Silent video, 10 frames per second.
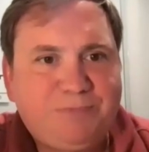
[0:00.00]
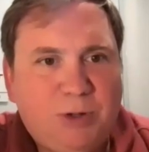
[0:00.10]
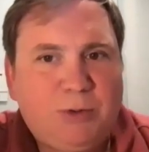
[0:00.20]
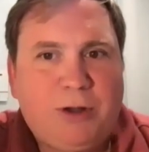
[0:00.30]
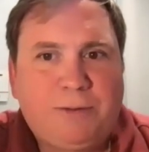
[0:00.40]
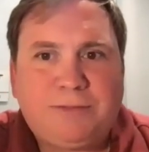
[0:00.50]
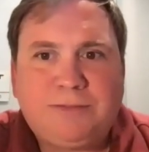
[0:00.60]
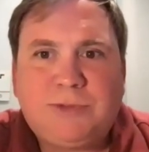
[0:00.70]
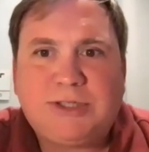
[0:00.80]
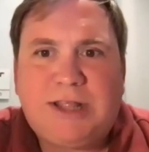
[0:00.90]
Okay.
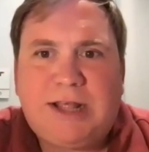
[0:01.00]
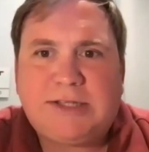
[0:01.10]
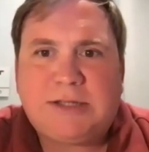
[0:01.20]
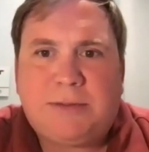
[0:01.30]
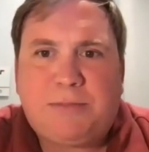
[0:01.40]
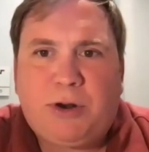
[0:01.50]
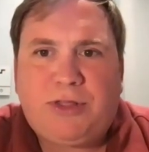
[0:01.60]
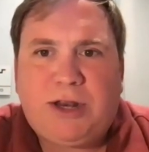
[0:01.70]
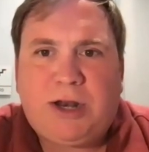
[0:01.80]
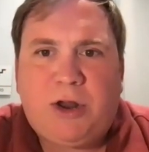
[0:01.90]
Because I think that's an important
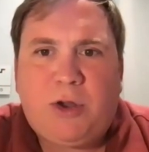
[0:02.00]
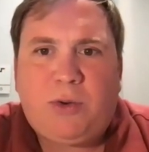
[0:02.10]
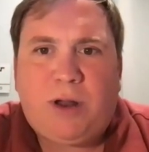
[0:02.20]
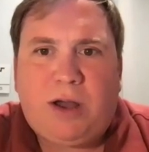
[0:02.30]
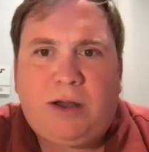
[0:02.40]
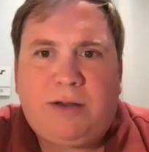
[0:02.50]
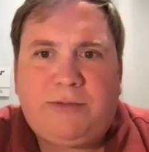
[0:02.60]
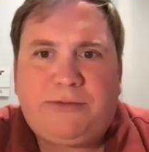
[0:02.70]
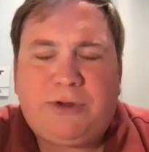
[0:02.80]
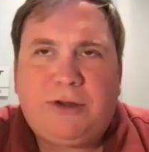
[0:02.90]
thing to note
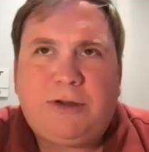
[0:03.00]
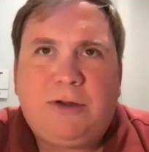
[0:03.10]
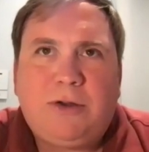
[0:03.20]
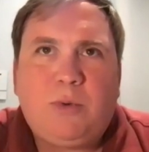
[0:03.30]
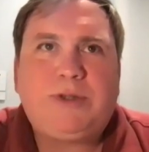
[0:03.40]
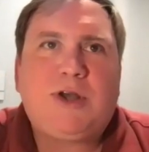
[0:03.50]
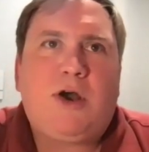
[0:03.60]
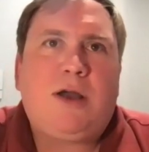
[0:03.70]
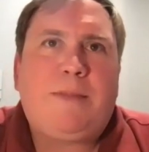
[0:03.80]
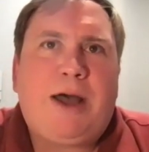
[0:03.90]
of when we
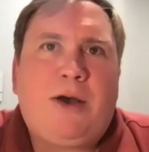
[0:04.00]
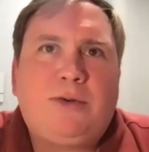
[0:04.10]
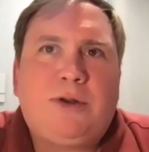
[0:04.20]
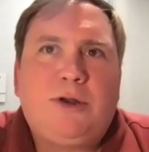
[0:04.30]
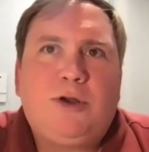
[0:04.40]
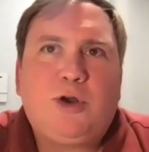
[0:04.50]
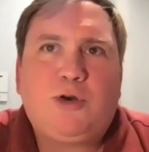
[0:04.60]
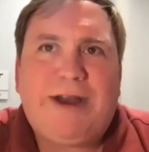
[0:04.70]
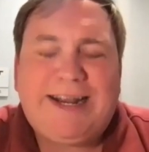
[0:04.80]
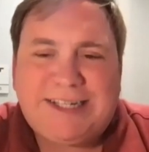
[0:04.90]
talk about
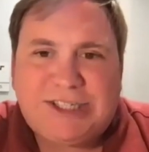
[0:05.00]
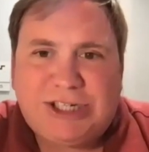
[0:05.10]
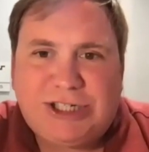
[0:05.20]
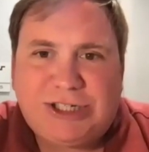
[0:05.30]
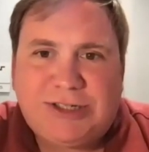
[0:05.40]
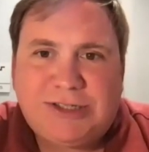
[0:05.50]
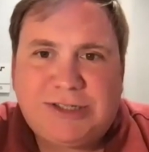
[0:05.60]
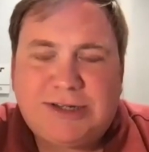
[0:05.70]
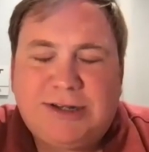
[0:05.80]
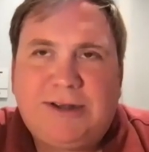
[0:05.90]
correct
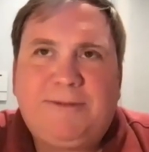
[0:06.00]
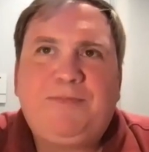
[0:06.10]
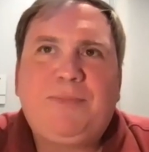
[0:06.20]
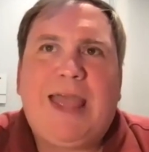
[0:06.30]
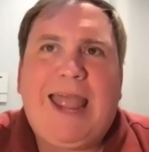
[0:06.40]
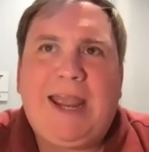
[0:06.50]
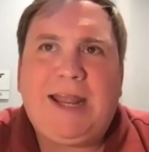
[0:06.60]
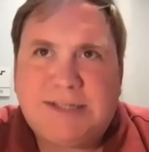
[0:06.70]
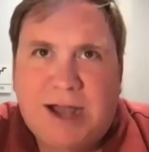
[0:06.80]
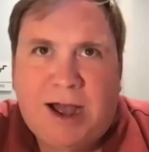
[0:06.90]
decisions
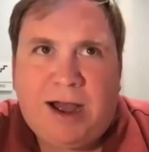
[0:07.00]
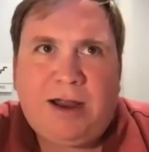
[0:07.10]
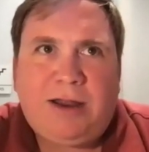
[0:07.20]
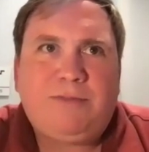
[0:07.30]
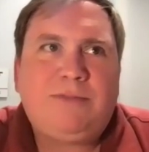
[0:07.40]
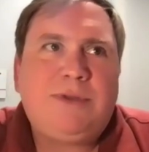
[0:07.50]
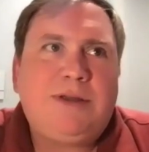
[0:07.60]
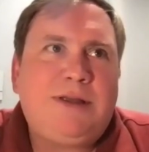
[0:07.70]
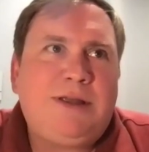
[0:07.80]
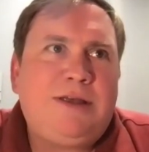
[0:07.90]
and time,
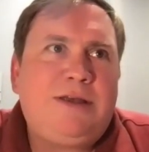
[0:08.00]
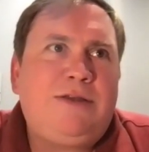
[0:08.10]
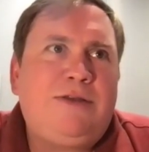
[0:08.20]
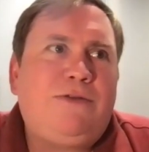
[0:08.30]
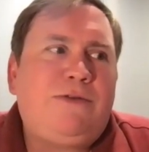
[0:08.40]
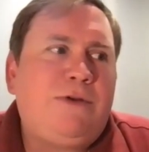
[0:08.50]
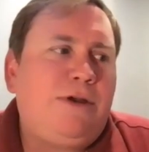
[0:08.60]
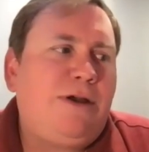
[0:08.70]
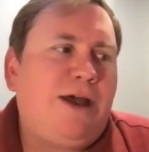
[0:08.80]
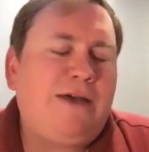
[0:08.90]
is
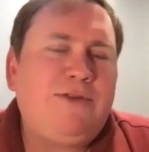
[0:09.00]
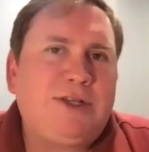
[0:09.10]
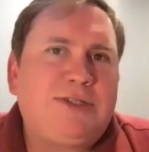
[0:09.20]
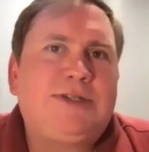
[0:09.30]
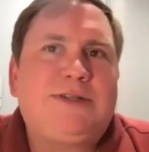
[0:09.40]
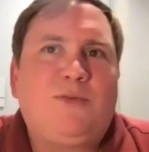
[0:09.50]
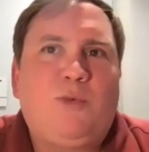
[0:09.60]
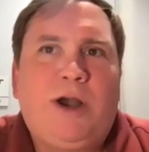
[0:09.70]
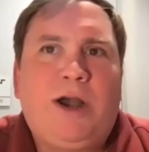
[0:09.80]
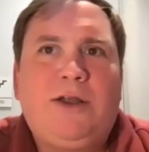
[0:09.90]
having a system
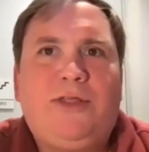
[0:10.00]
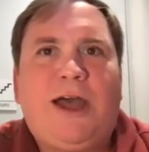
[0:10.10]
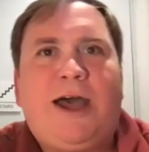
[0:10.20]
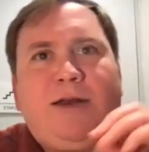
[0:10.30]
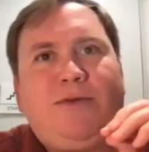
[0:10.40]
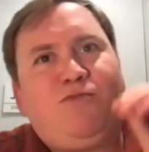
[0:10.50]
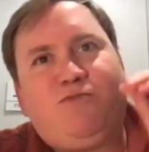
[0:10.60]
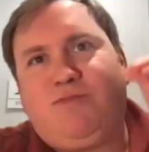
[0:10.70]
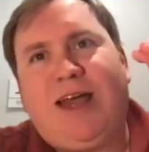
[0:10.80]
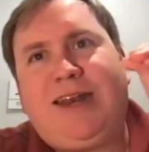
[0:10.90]
where that
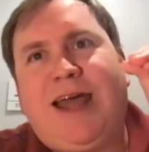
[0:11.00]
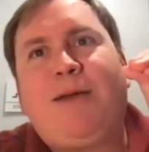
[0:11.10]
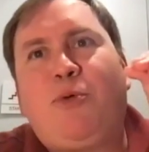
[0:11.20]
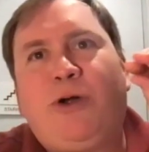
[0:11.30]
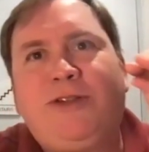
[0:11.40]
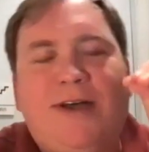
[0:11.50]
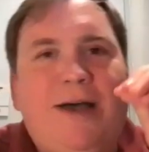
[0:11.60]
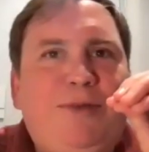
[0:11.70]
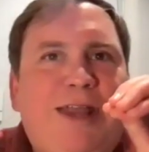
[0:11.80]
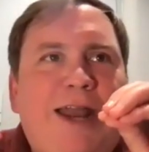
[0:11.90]
data point's
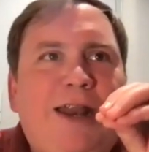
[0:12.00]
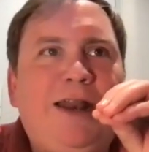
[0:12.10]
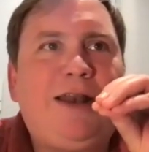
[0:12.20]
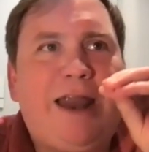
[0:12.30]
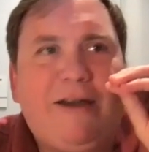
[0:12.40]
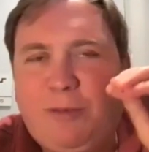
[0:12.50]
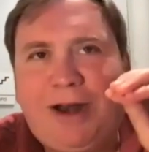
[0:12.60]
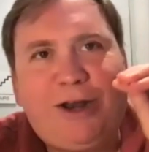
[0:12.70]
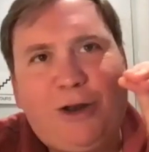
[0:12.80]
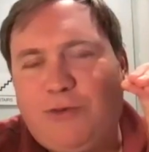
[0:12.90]
updated,
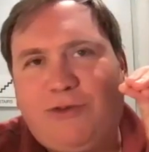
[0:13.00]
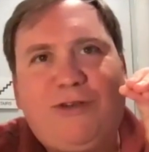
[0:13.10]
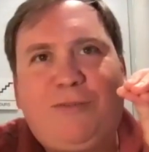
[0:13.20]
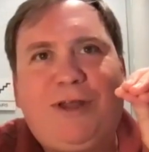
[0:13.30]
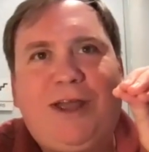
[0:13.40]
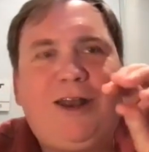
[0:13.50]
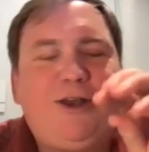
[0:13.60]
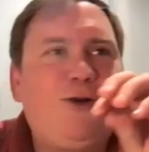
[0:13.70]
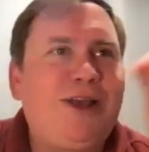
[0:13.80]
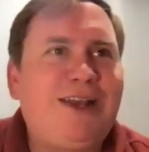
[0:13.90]
everybody knows it's updated. You
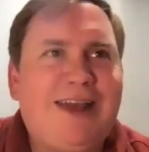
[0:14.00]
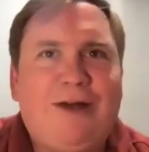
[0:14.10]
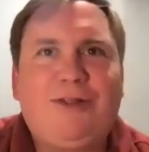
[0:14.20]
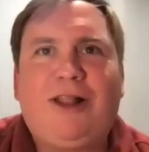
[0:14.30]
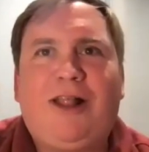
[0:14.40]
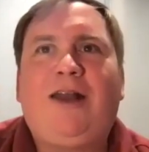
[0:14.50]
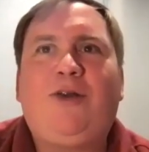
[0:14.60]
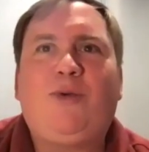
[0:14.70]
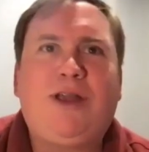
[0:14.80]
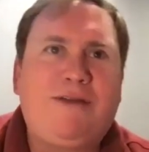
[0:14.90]
don't get down the line to
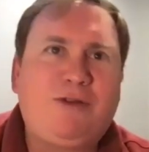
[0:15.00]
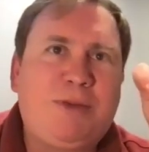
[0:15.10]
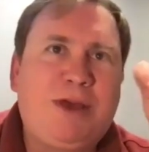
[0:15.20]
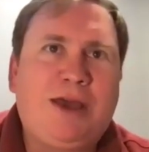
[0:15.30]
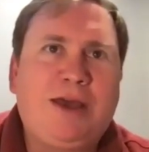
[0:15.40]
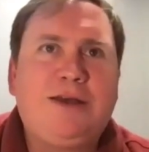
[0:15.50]
where you have to make